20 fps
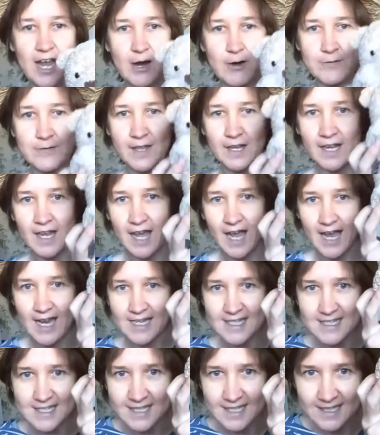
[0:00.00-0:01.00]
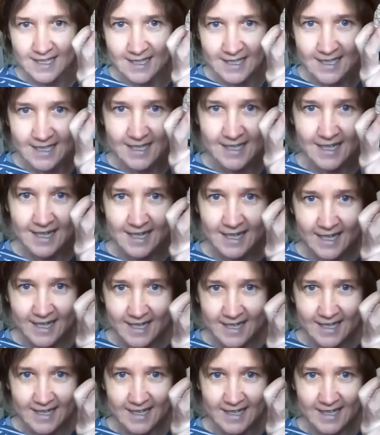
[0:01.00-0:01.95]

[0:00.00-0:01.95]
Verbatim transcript: out the light. Click.